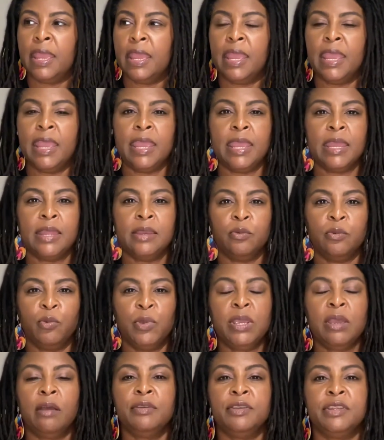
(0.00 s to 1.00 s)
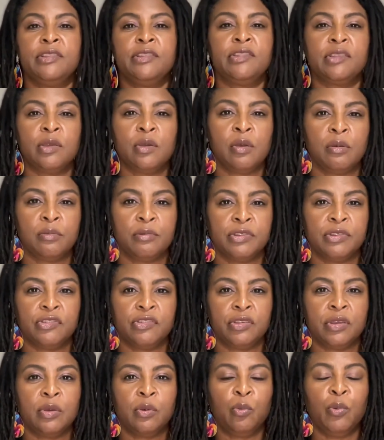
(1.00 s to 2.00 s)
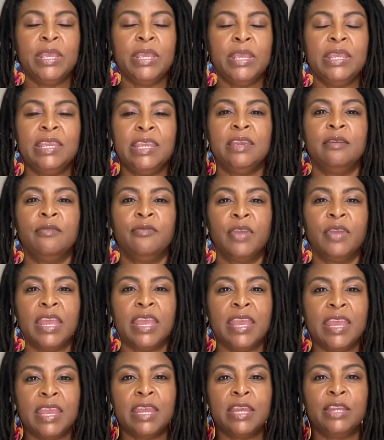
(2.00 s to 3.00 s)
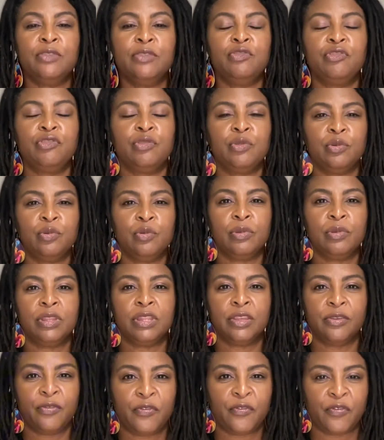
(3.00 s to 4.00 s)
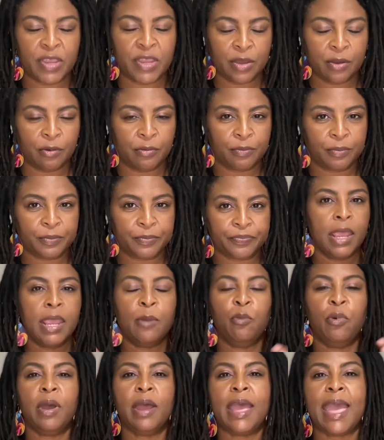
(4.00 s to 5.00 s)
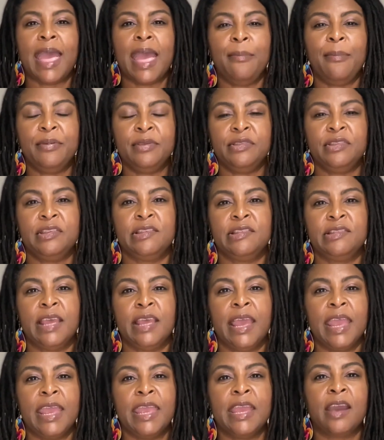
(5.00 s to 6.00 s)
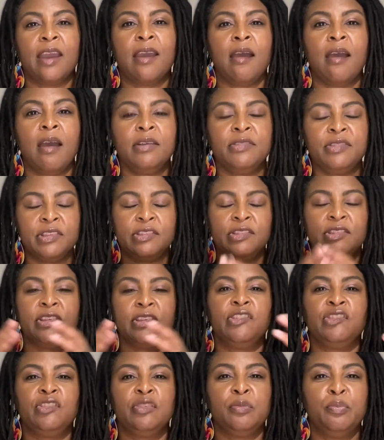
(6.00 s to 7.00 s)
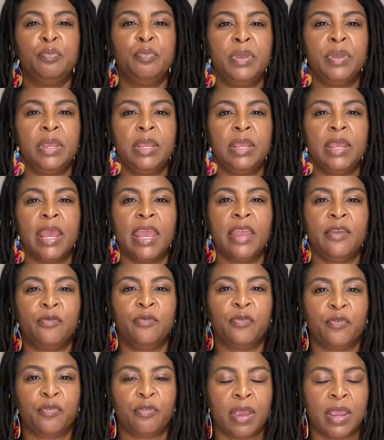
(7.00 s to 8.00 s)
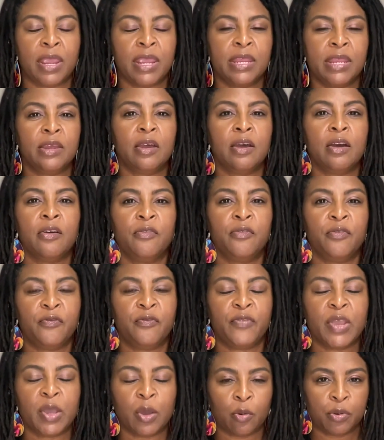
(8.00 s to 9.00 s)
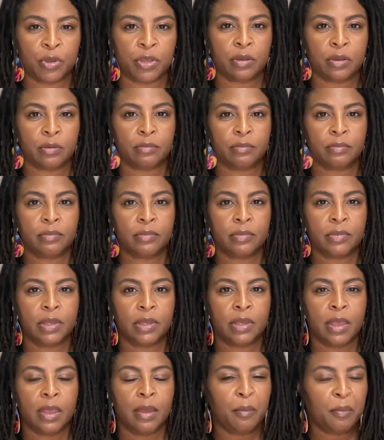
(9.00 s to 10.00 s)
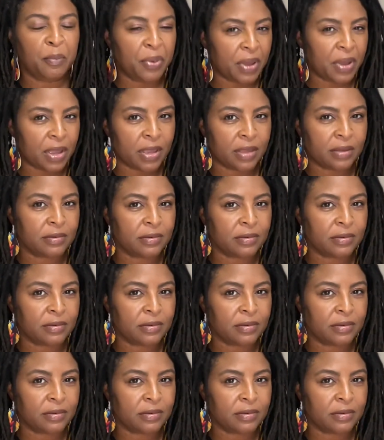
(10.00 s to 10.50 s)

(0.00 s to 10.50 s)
and we are discouraged. We give in to the fear. And what happens is that it causes us to be afraid of failure. But